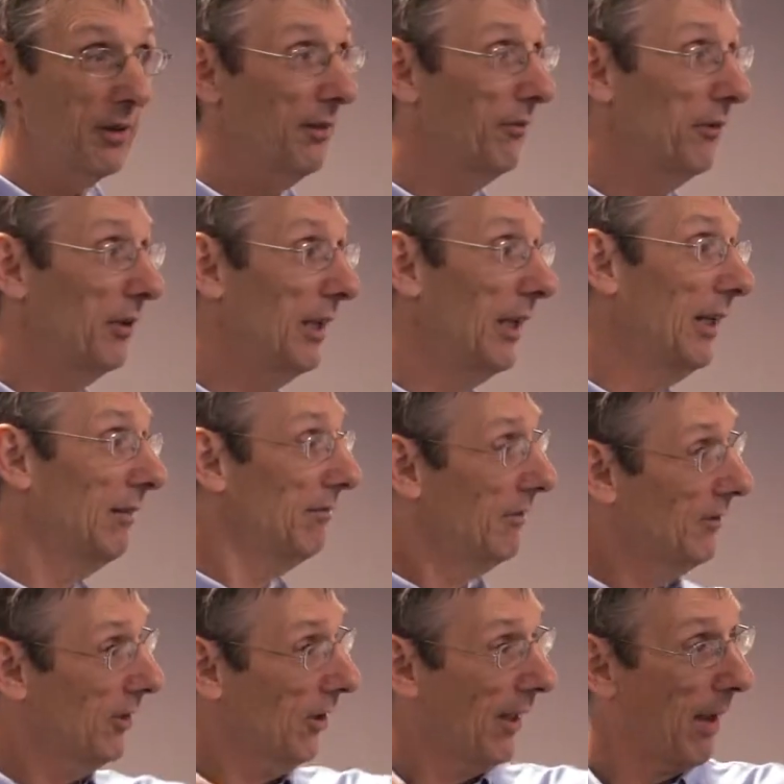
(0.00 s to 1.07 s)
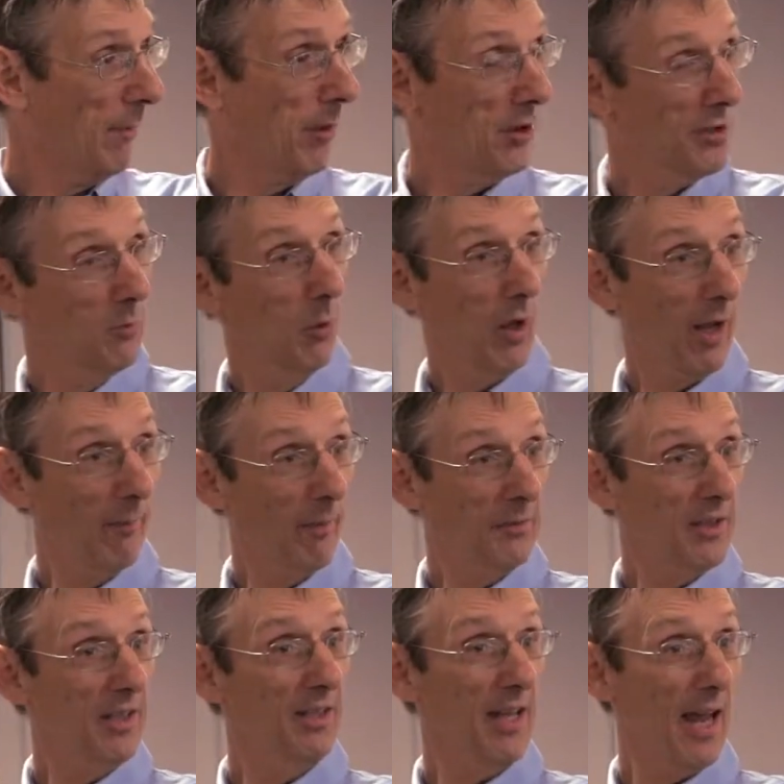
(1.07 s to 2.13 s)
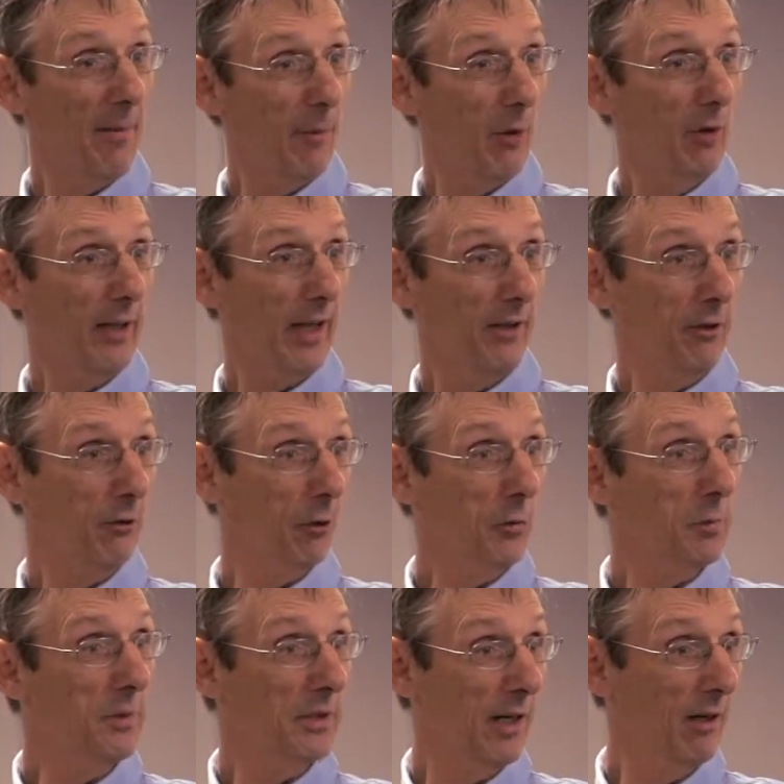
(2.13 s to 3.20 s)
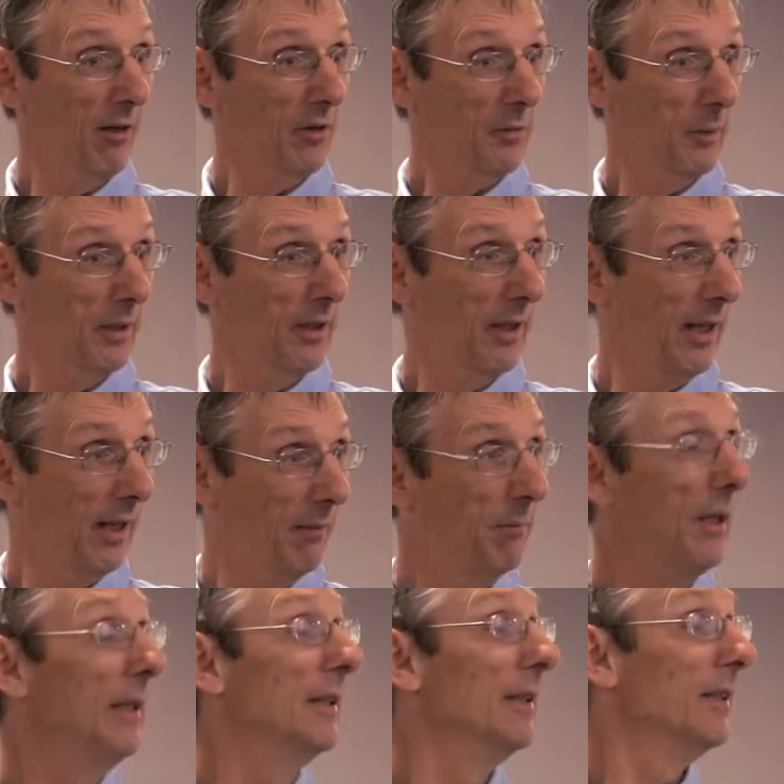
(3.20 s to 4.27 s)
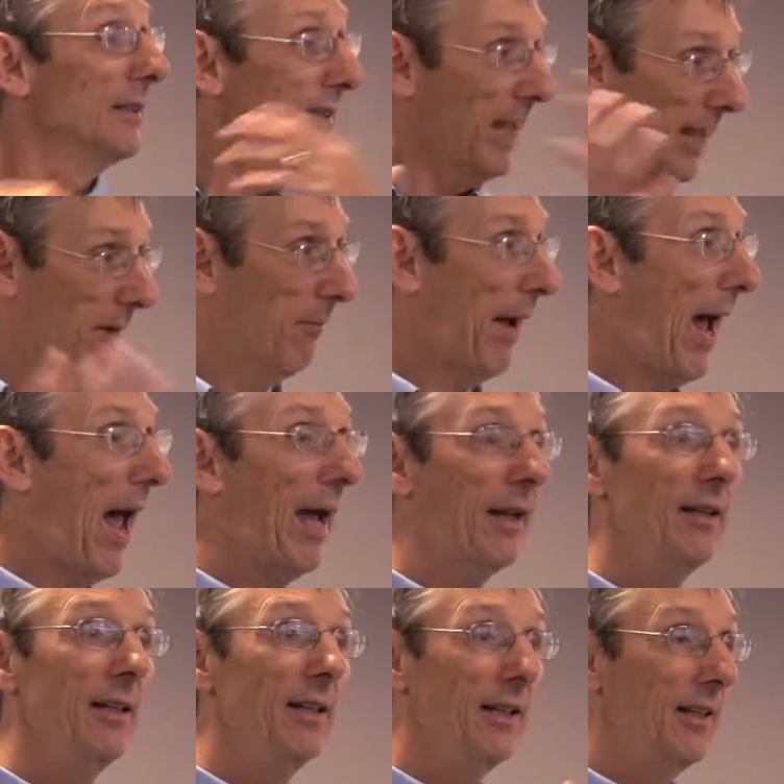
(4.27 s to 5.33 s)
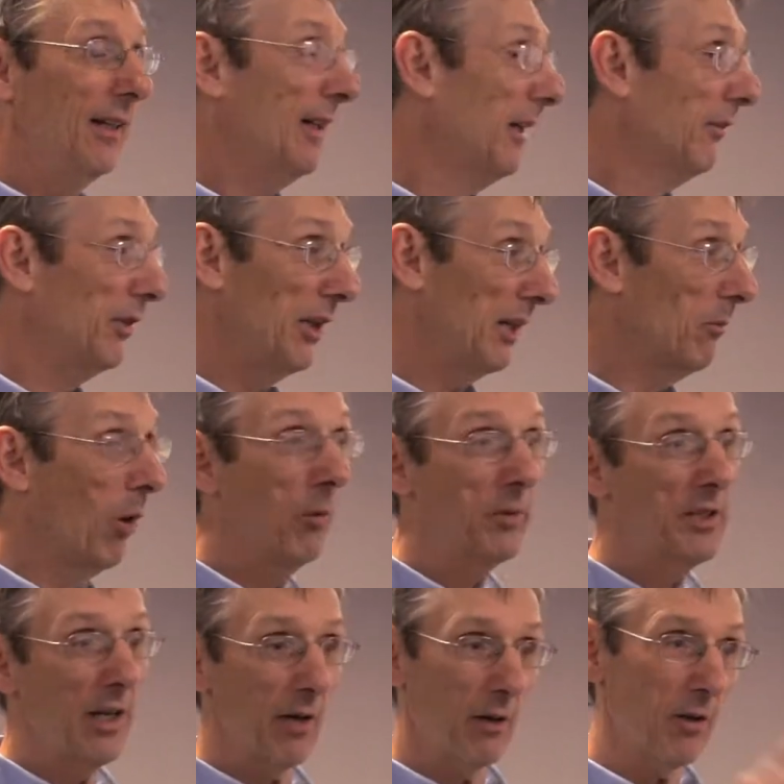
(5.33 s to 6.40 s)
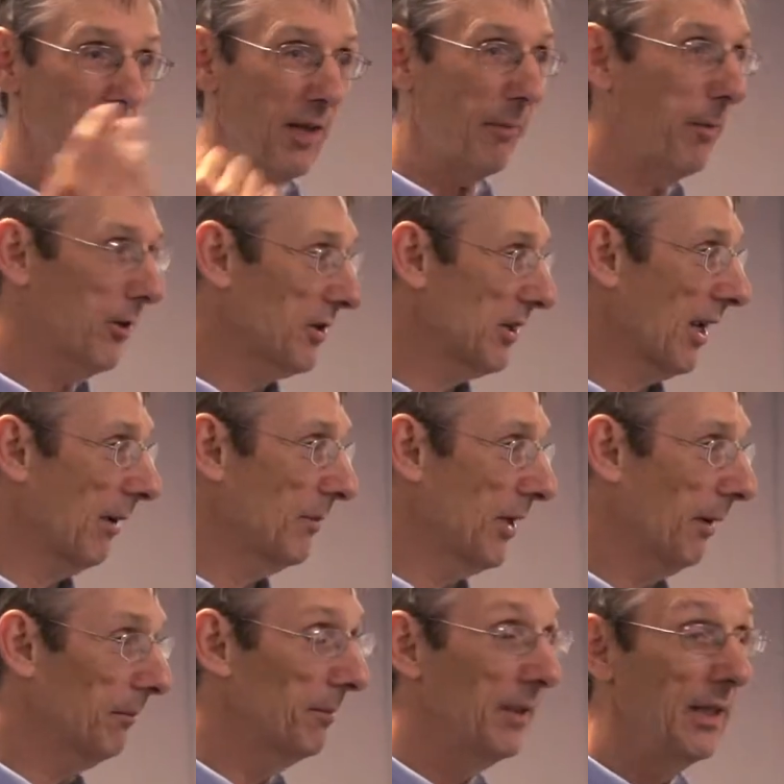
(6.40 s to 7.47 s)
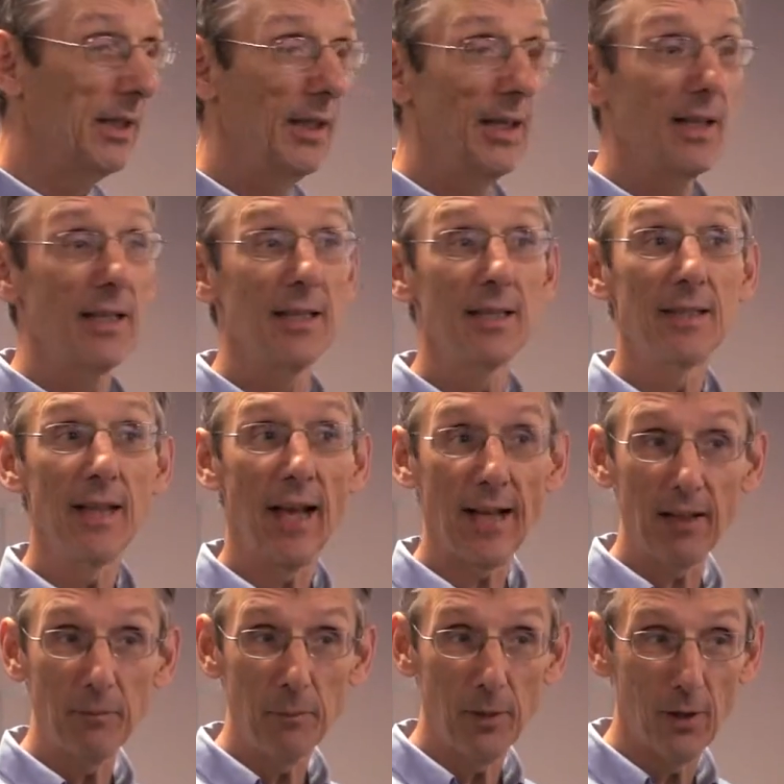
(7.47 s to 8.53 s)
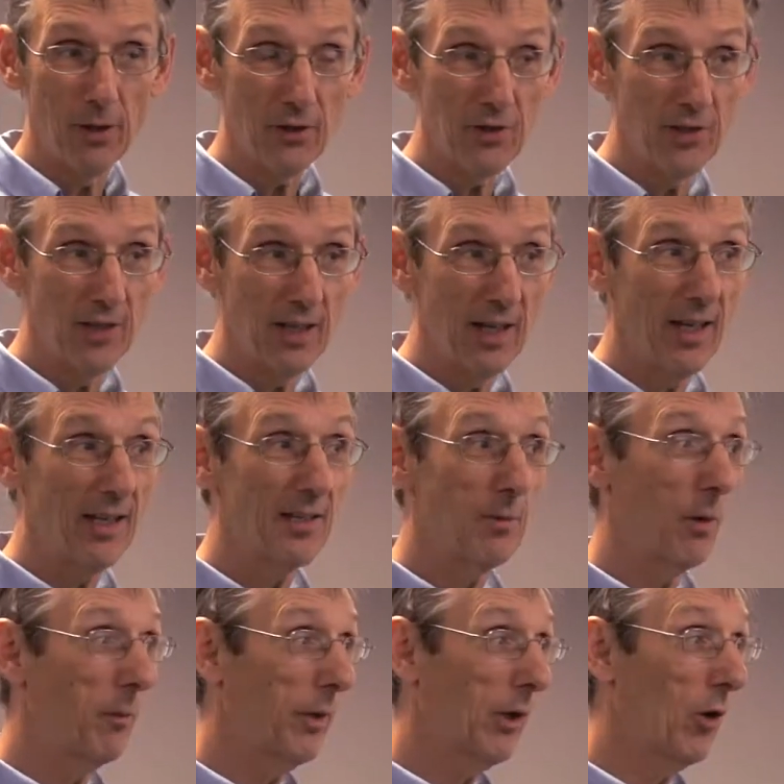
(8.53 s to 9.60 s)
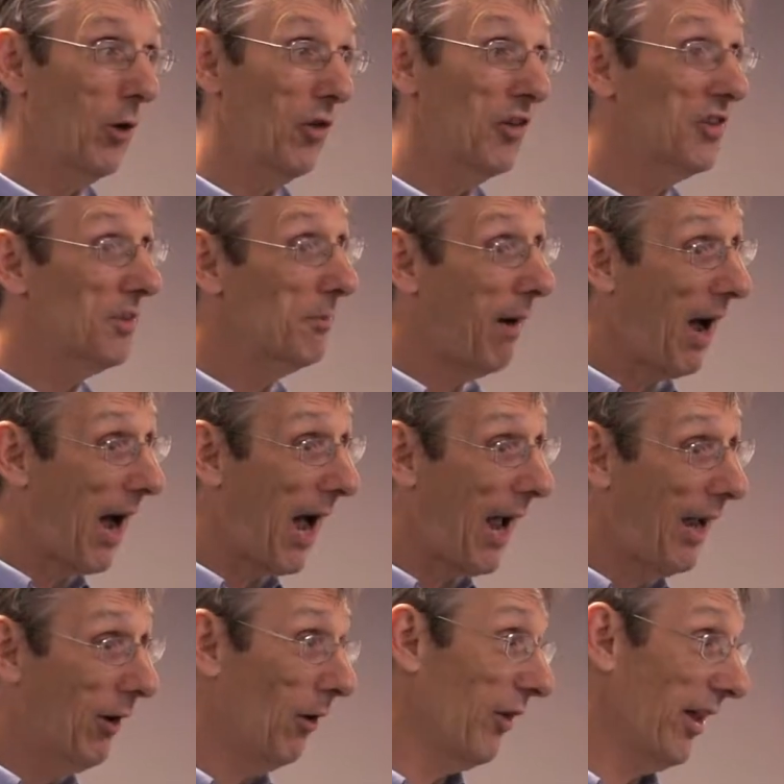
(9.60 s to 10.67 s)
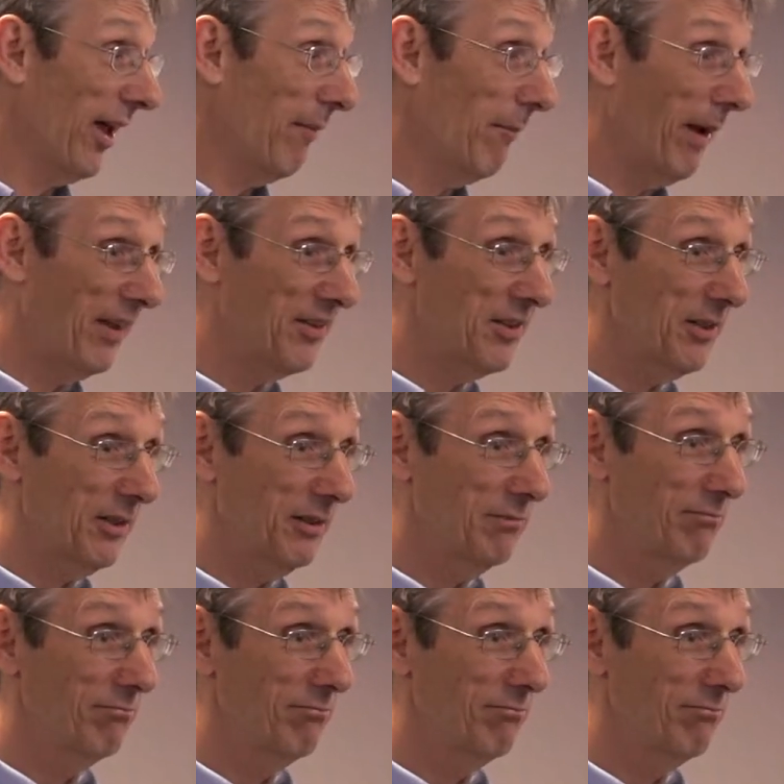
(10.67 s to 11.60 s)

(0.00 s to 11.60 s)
And if you need, so that person will come up to the table, get the group's materials when you need them, take them back. If you need more materials, that person comes up. Second person is what we call the spy or the ambassador.